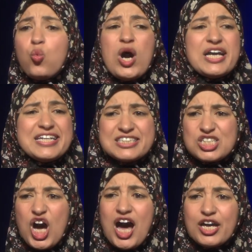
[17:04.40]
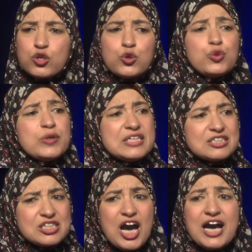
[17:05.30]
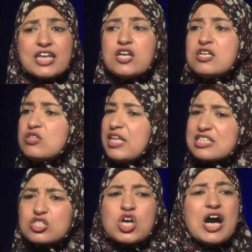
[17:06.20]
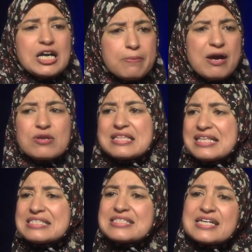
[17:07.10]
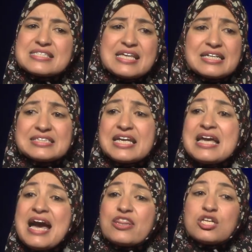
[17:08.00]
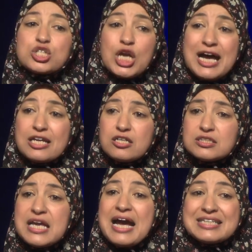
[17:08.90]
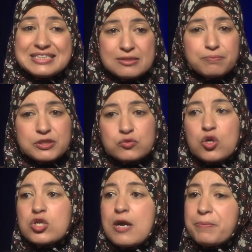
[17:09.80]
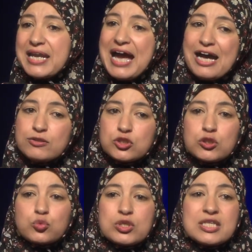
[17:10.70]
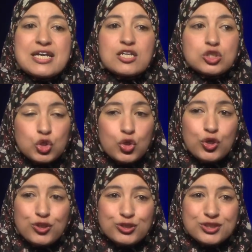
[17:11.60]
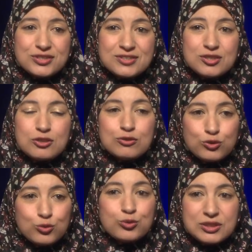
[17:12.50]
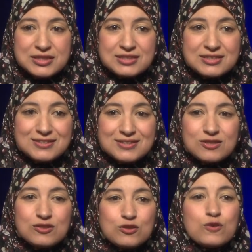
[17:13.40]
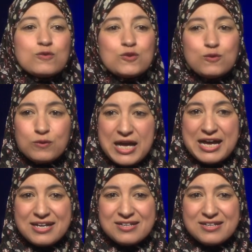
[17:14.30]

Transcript: what is God? Who is God? Let's talk about it. Let's dissect it. And the child has simply grown up in a household where they are told, do this, don't do that.